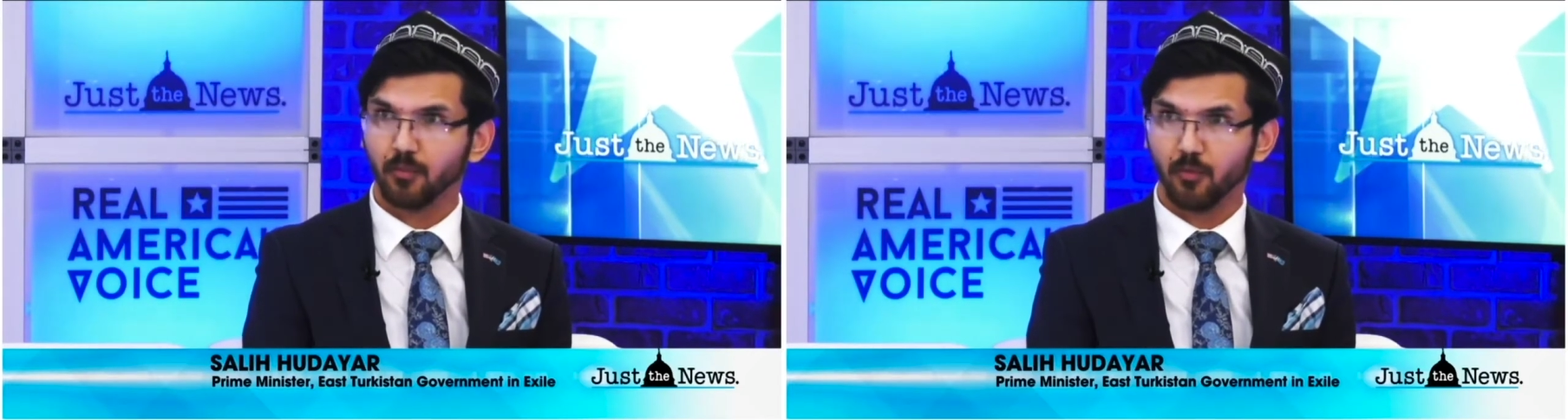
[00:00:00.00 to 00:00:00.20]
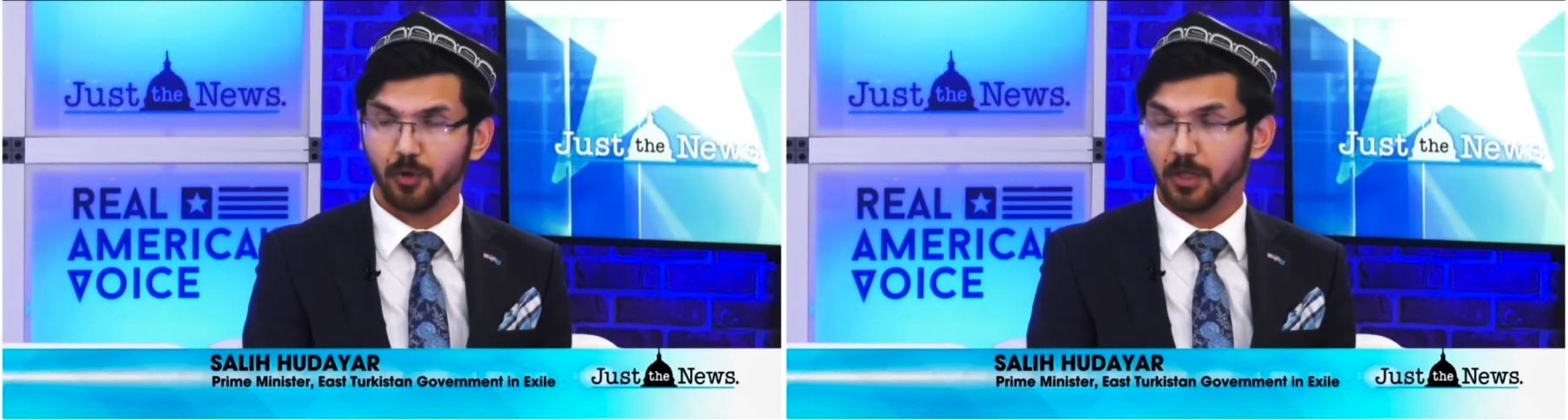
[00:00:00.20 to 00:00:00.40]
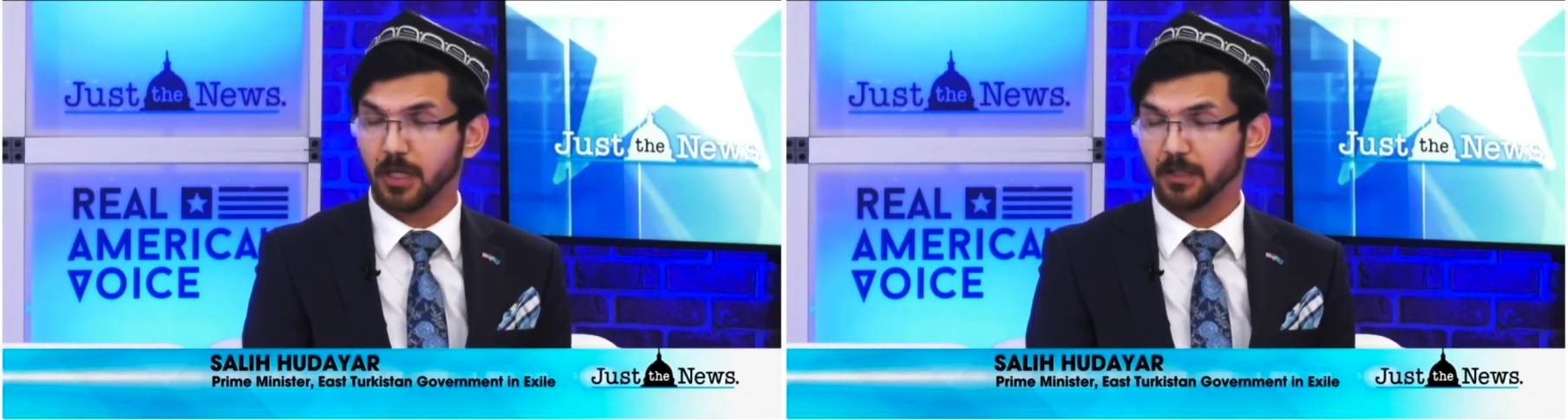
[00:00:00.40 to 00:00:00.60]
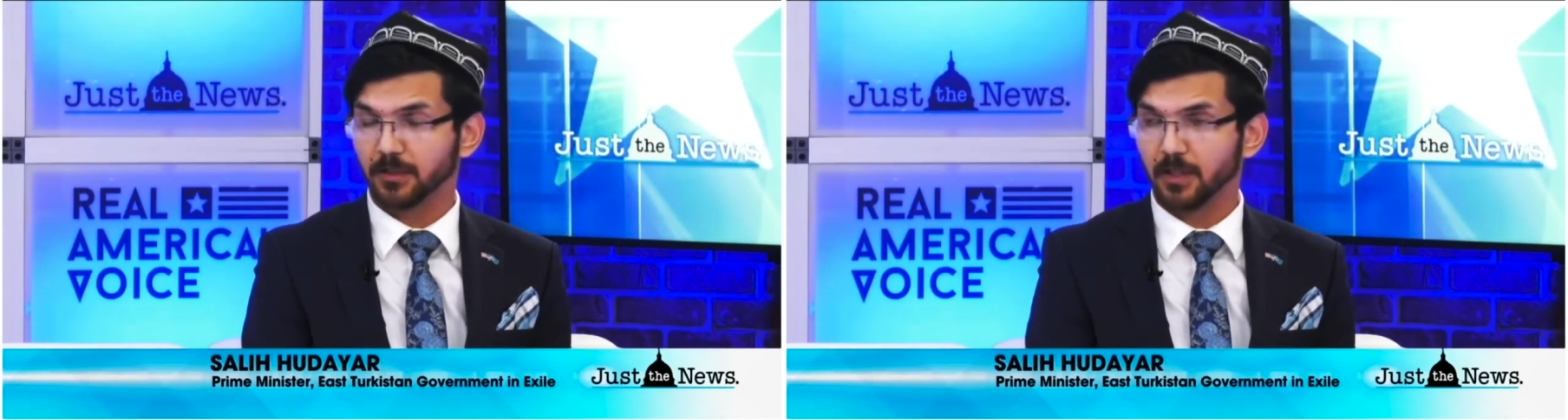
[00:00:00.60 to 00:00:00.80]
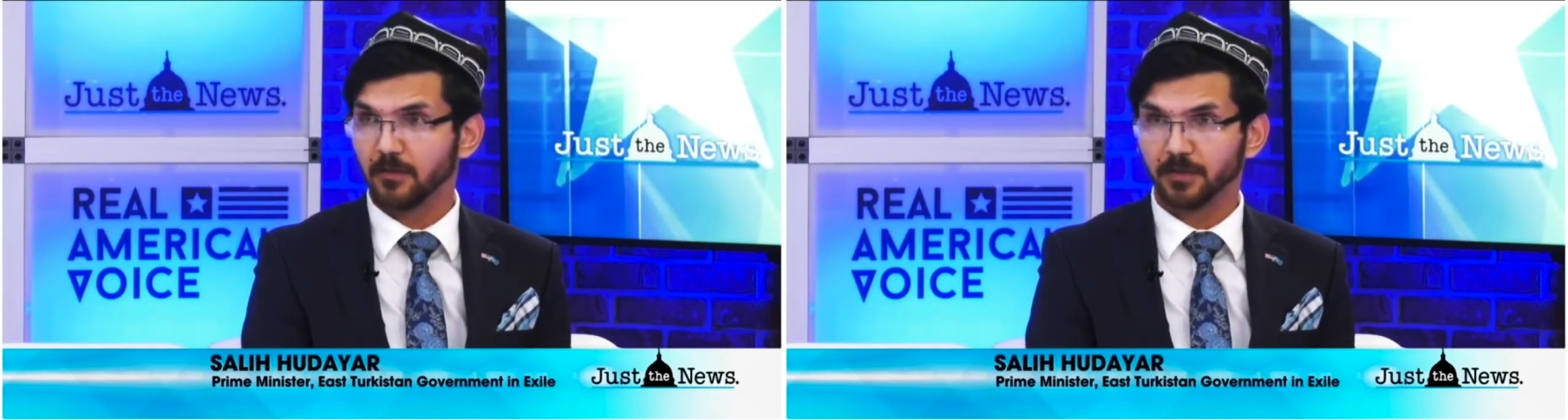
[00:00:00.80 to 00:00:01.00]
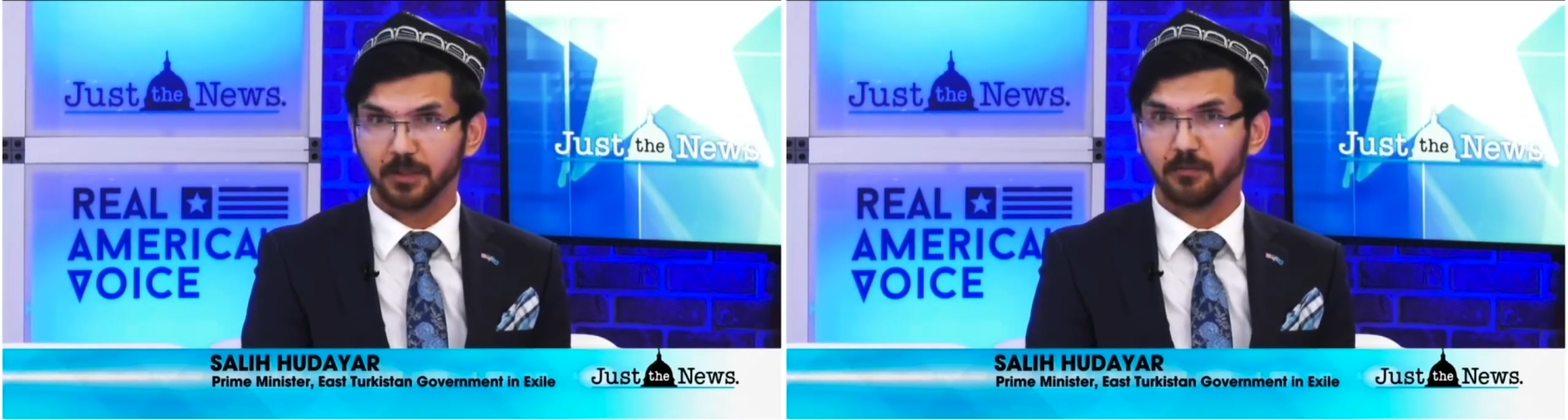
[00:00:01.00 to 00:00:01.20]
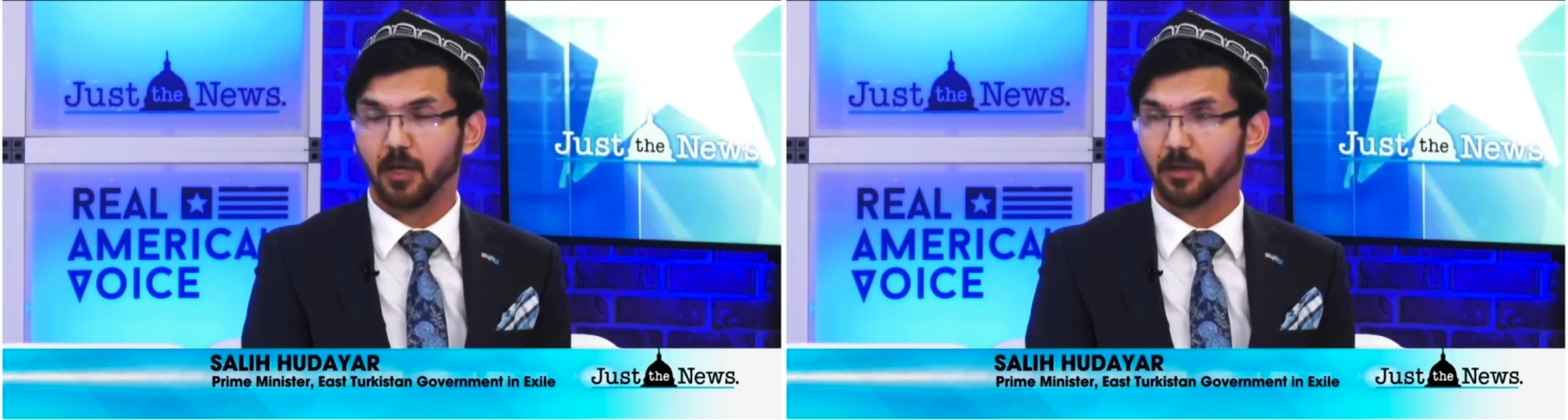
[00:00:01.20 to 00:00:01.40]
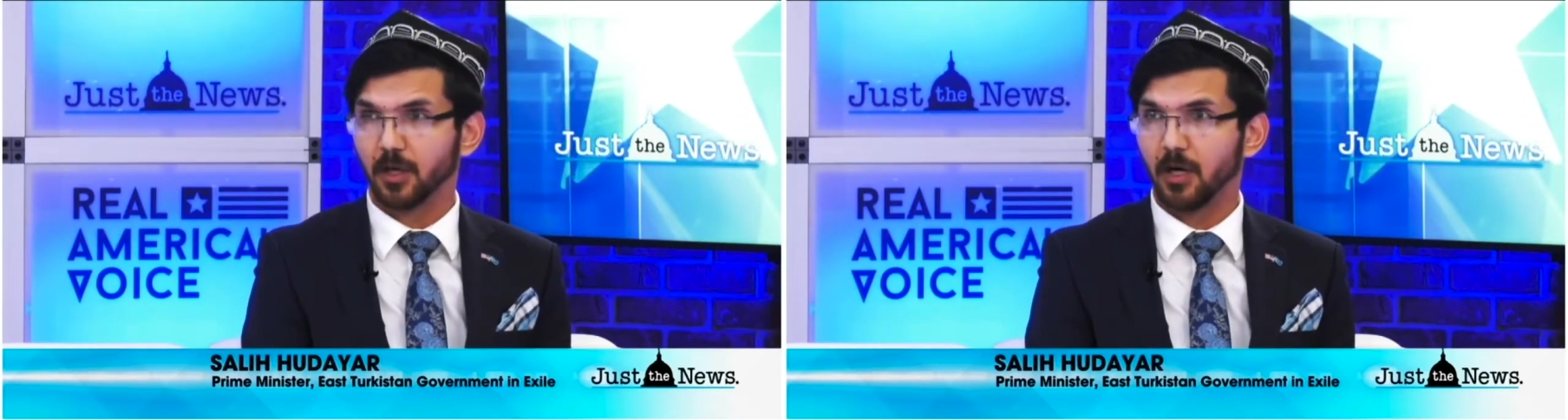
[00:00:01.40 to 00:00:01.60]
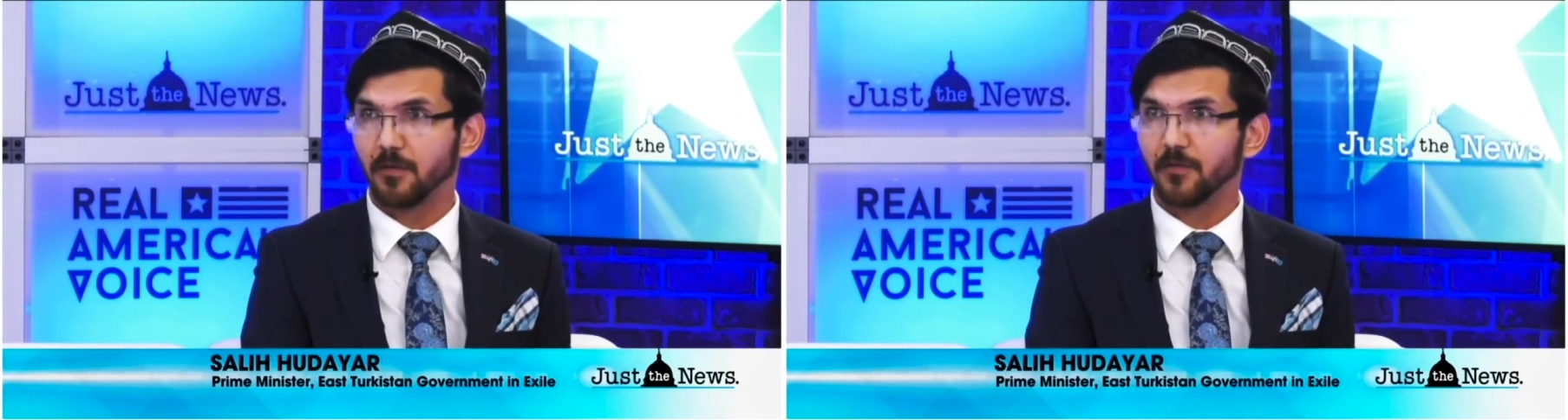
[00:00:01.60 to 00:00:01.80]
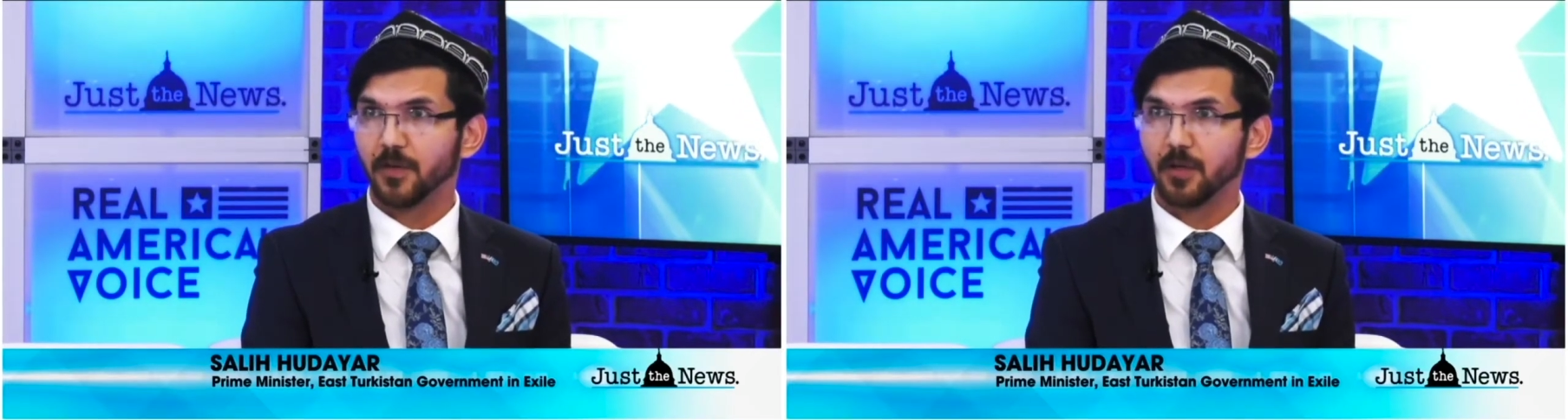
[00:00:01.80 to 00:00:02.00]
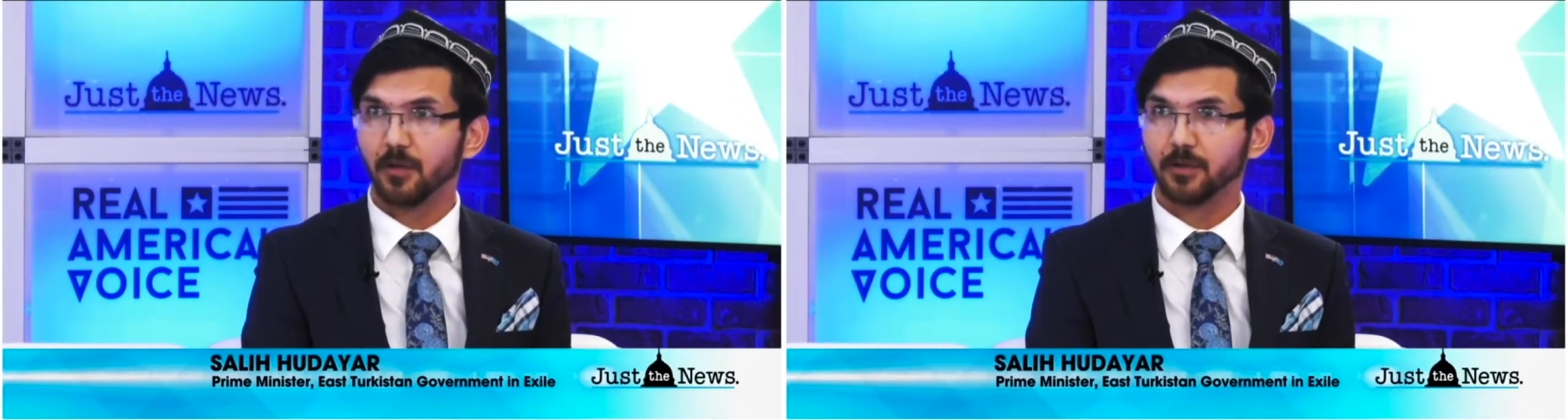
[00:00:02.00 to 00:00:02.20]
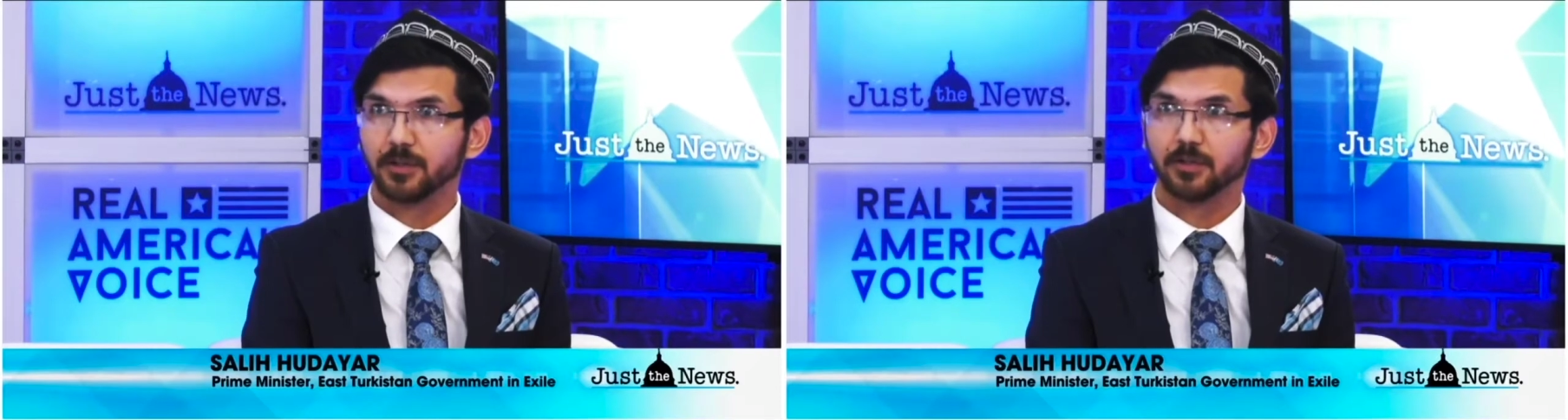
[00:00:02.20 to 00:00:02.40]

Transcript: working as slaves and on cotton fields,